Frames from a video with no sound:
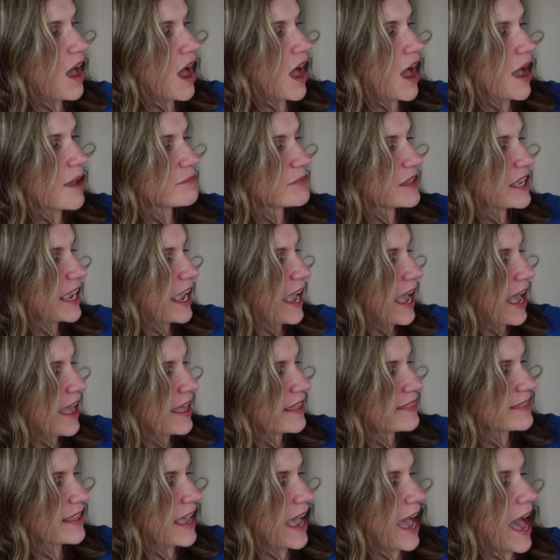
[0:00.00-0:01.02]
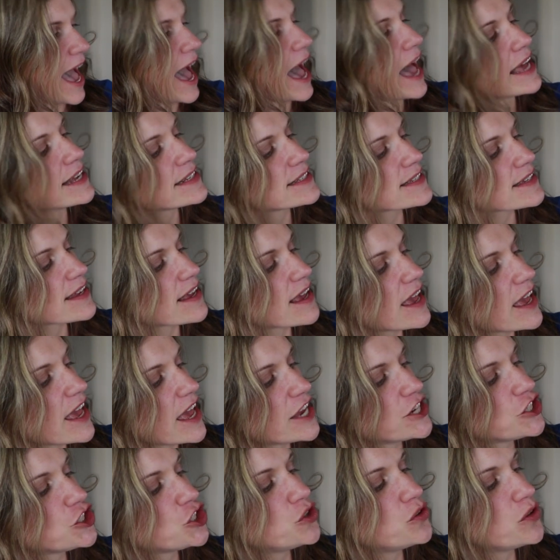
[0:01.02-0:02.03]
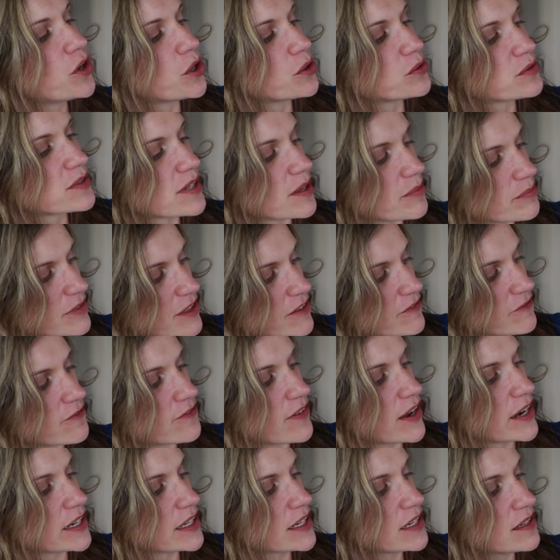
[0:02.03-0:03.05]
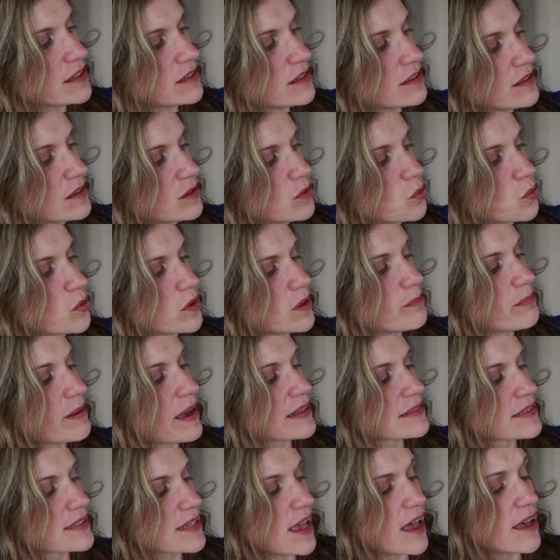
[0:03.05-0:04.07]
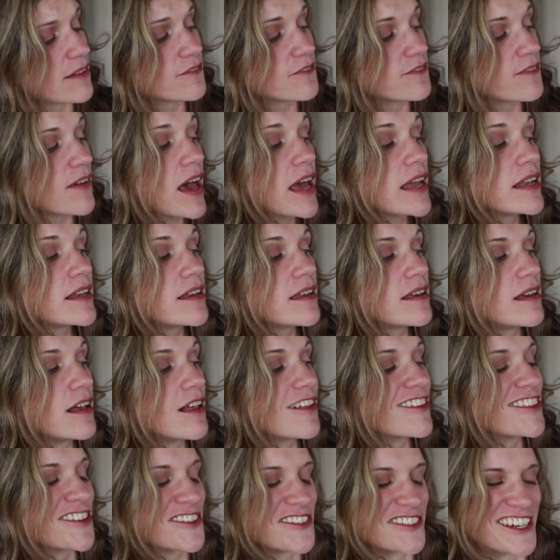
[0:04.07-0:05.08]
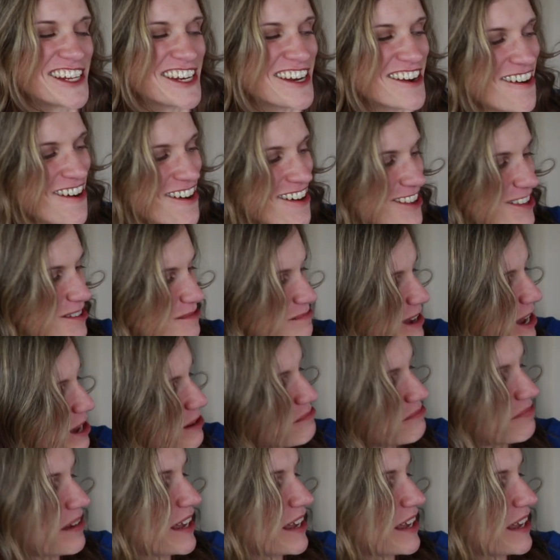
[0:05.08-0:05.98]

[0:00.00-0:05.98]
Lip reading: I'm the Cat in the Hat, and you know something funny? We're about to have fun learning all about